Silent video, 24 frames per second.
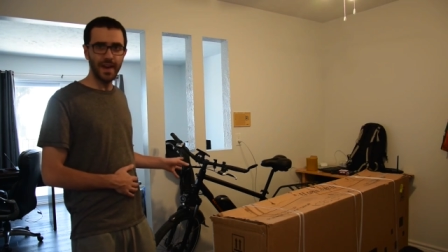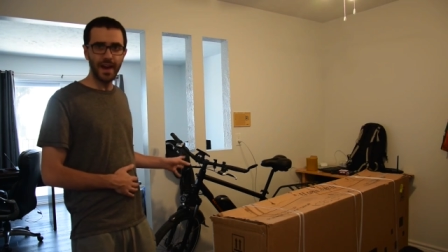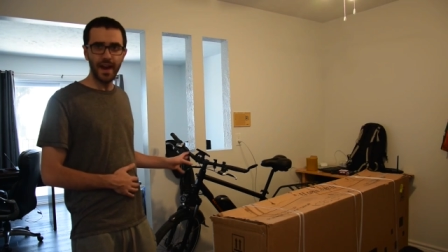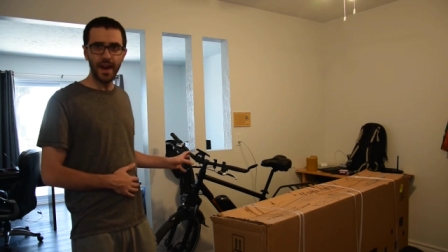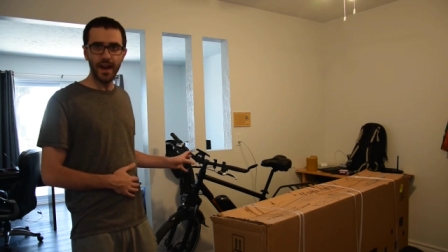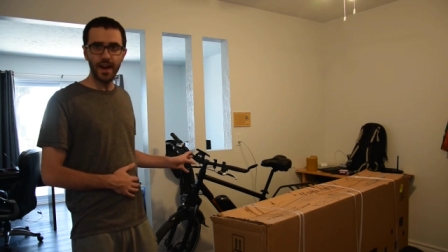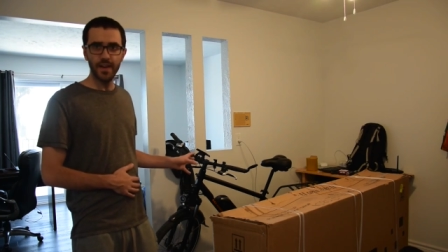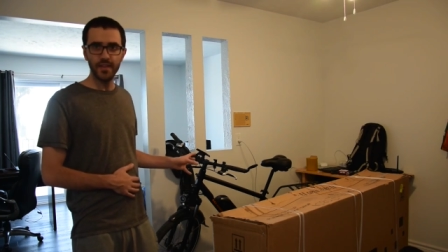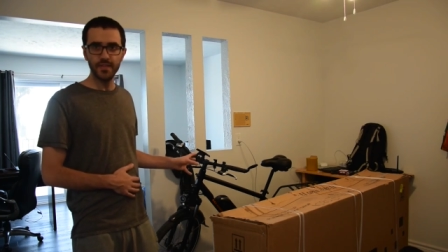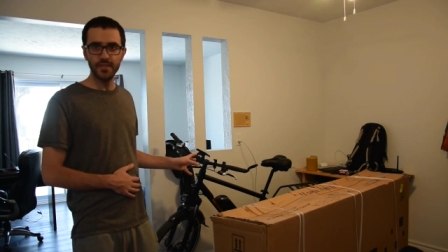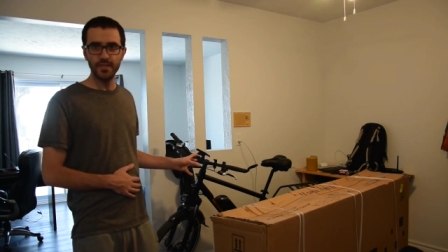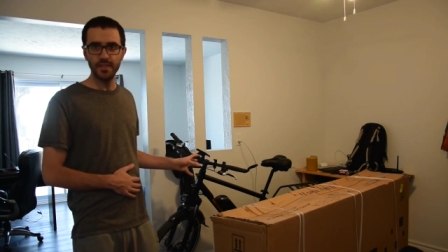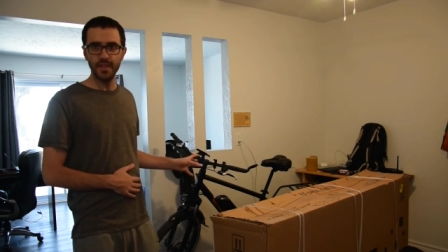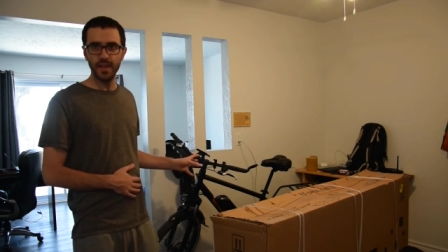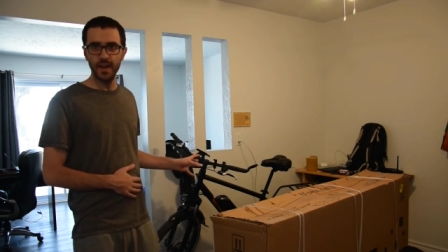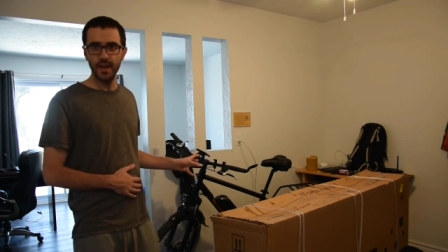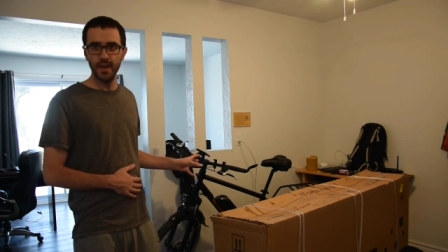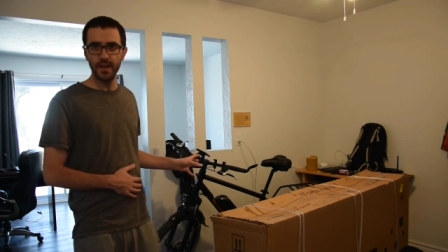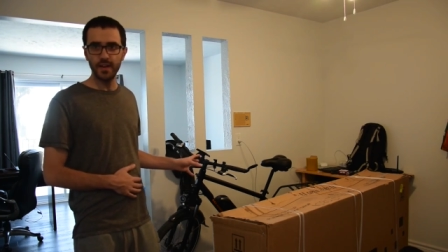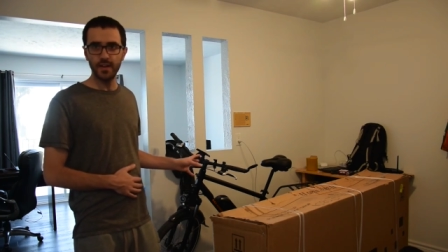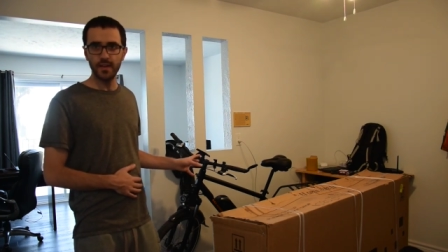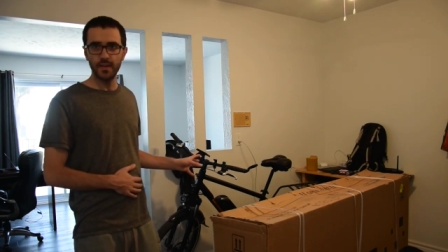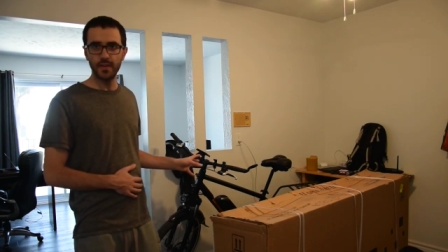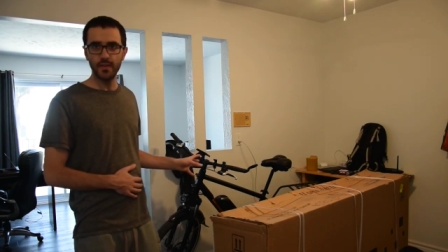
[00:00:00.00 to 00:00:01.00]
has
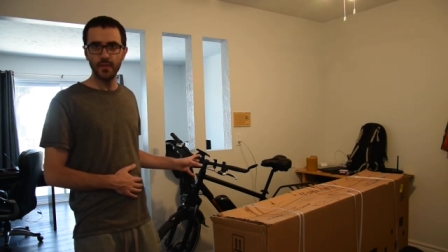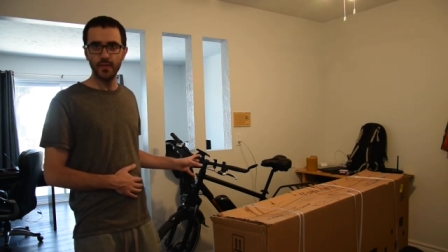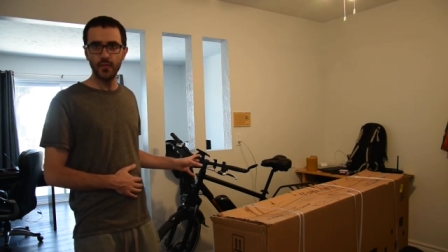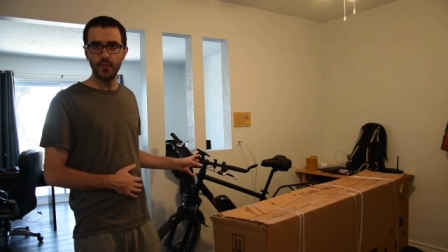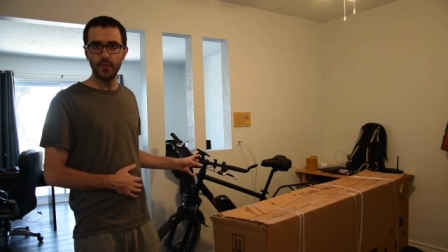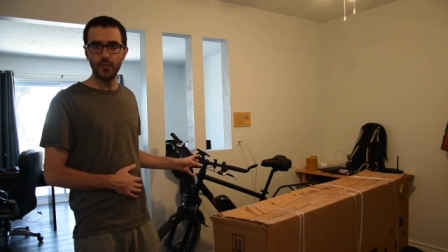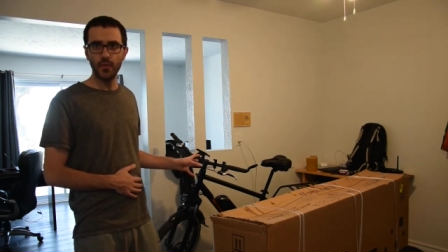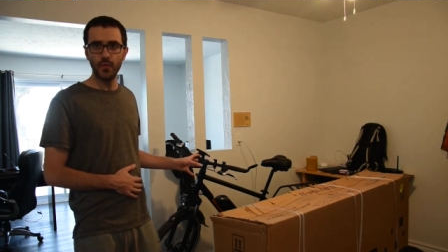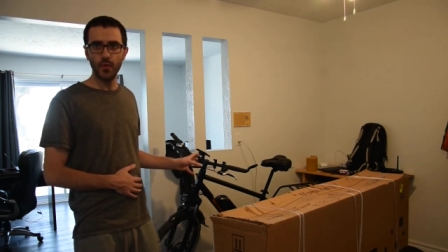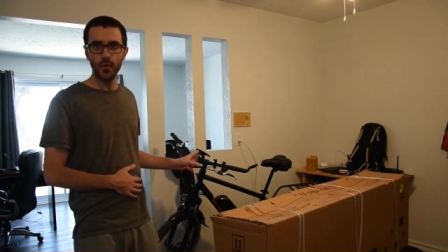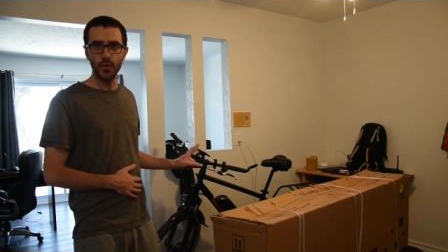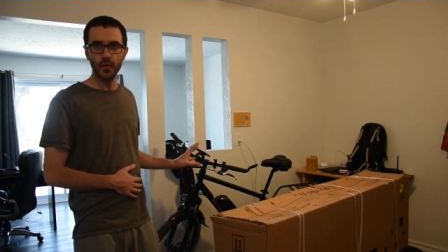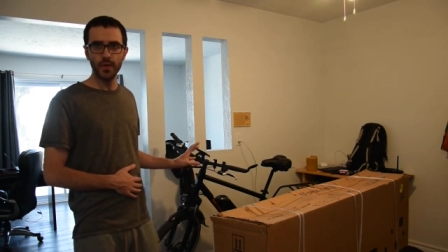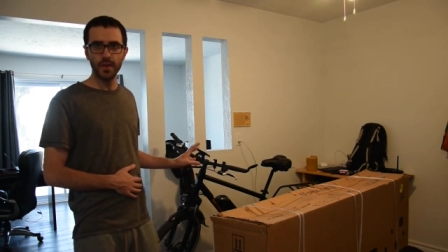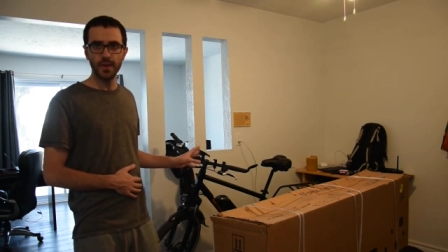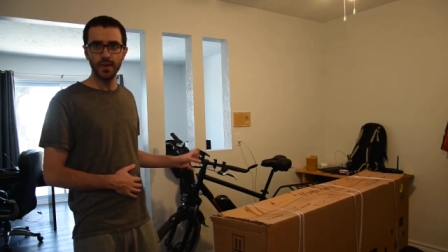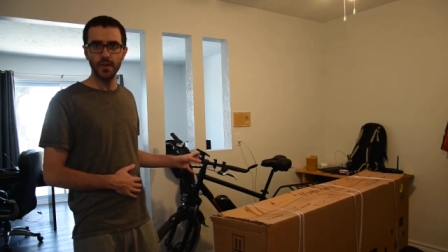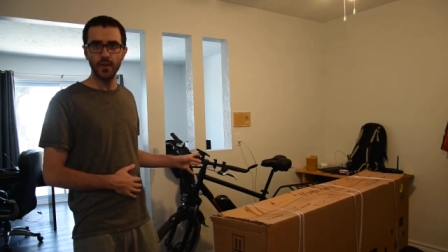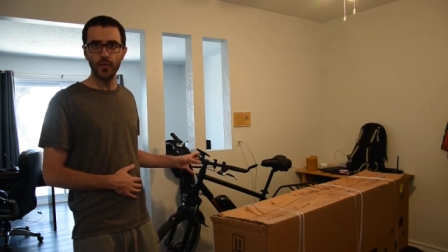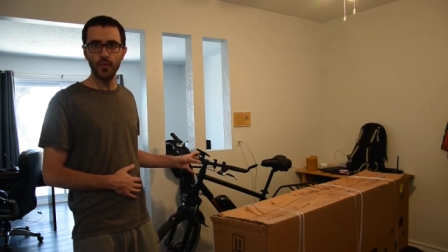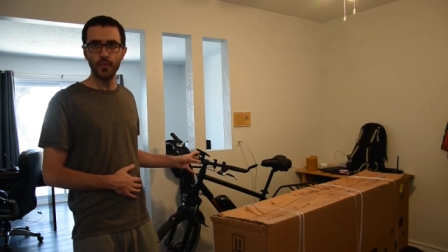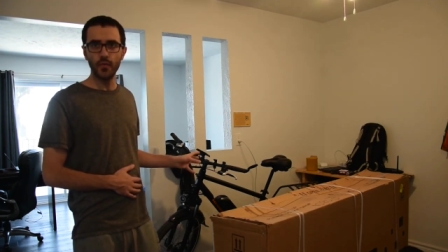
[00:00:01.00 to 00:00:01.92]
like 40 or